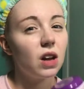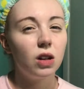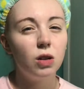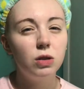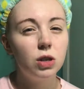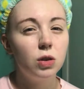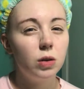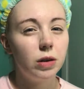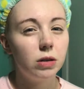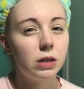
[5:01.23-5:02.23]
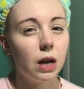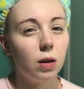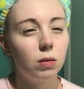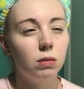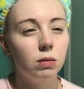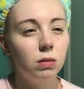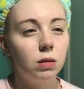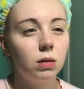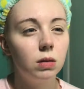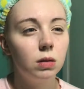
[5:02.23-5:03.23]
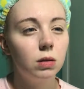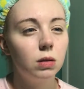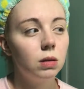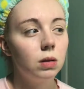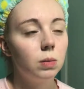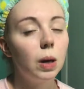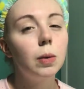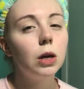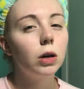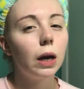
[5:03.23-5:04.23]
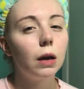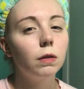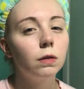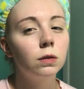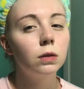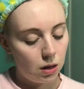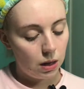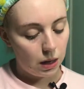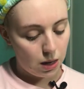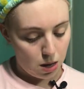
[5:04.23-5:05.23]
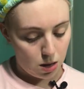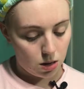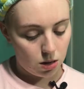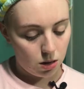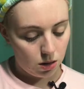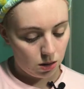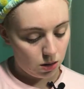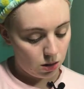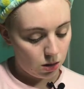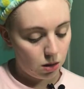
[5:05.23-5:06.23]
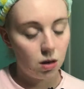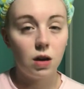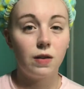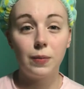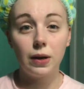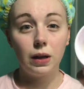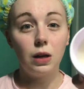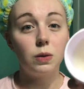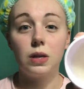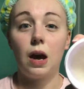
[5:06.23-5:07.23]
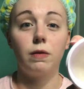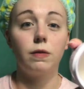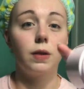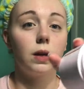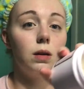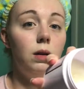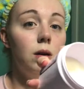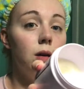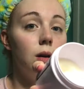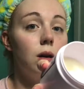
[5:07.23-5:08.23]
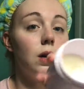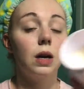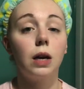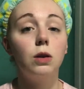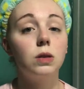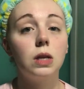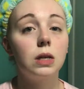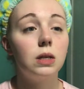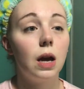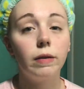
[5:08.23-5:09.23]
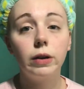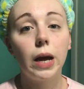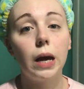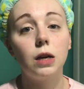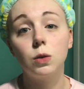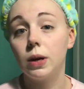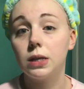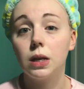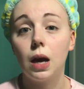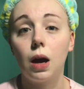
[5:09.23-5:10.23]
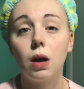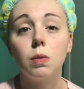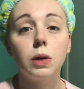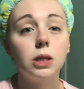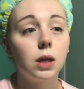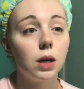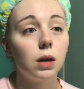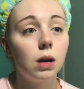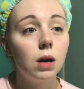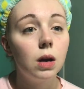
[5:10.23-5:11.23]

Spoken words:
close to 2 years now. maybe a year and a half, and I've barely used half of it. And I use this every day, twice a day on my skin